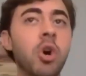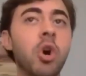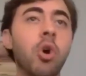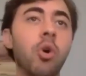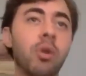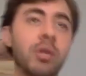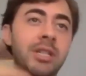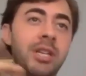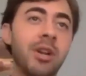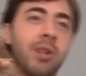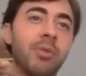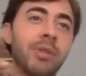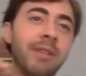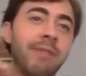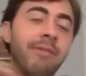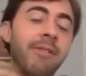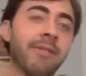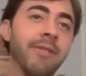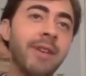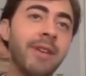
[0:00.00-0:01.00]
or is it only
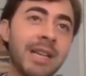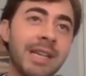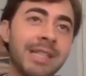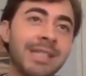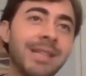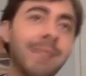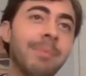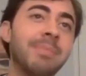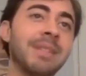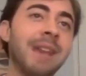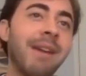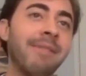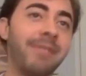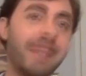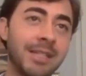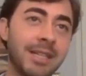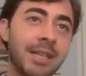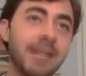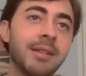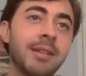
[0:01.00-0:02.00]
fulfilling some
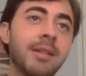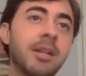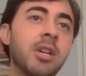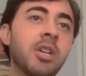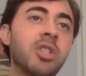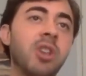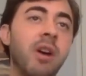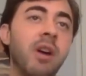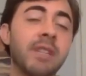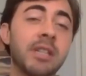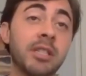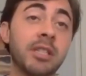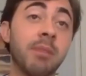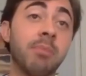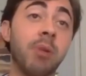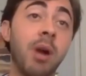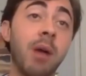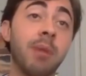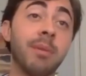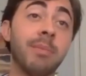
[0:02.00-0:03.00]
deficit, solving some
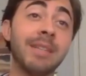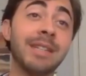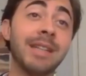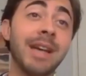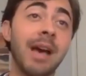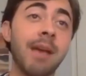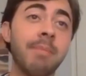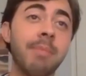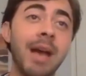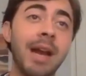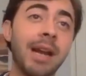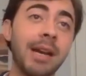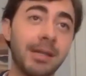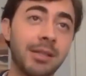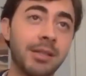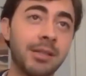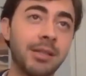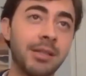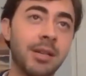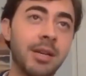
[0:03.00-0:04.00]
problem in
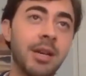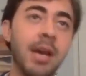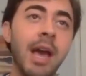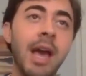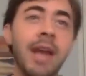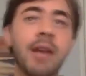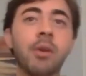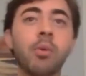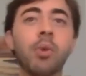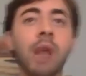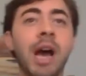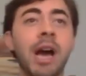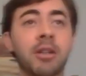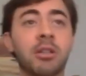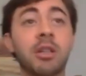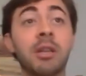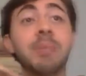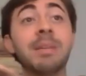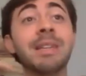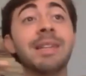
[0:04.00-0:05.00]
diabetics? And it would
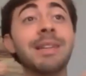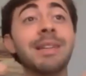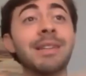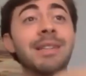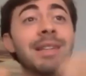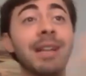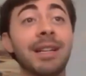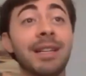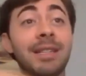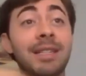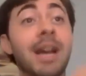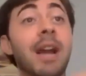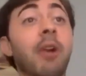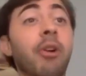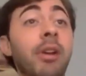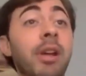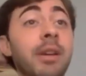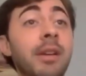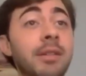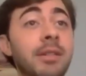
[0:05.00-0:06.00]
actually be
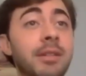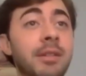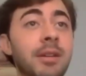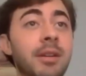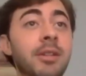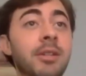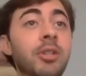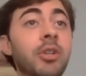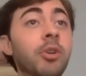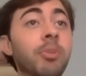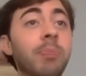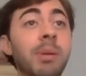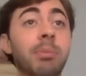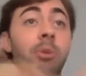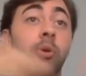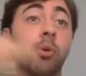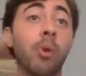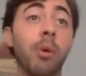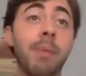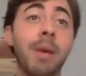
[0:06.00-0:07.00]
deleterious to
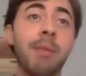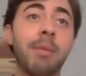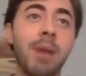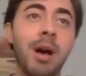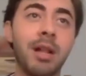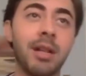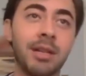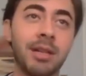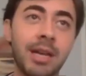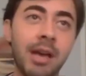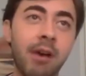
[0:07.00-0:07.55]
people who are metabolically